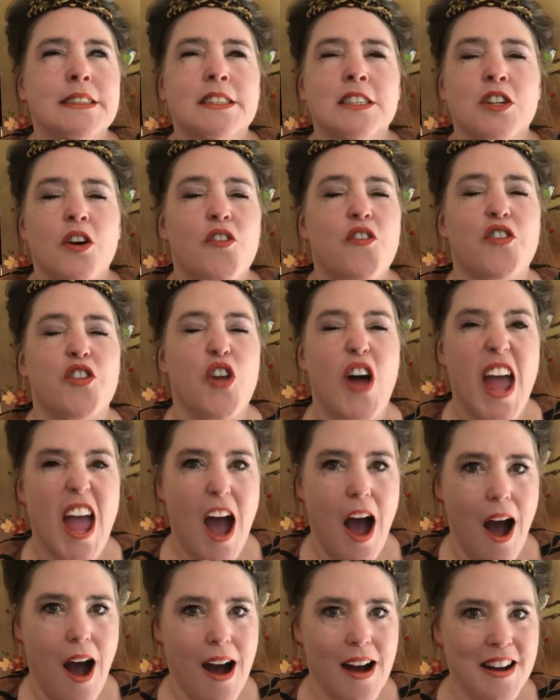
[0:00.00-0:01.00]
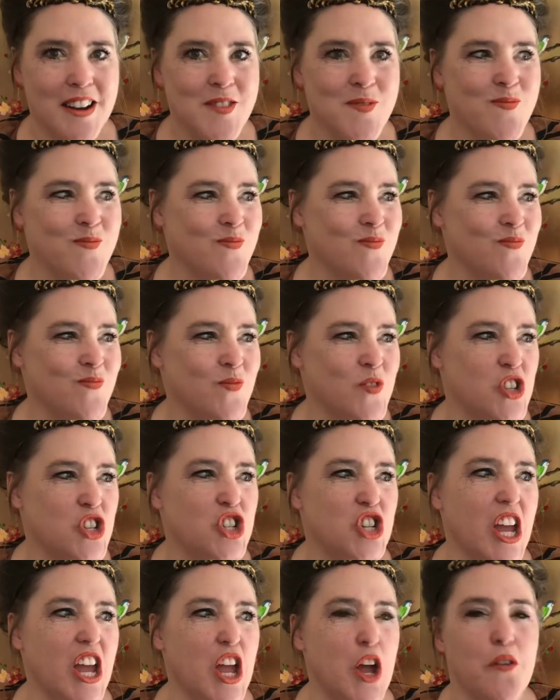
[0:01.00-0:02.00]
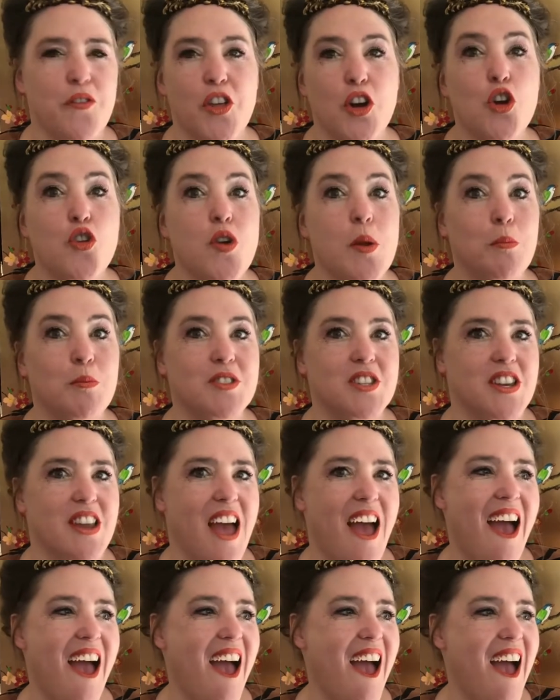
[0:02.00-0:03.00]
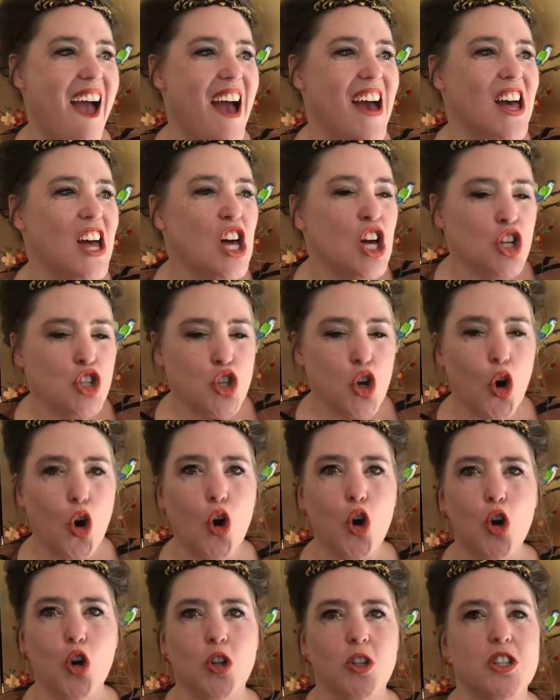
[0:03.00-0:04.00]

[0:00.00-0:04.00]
Freya, she of the crimson hair, tall,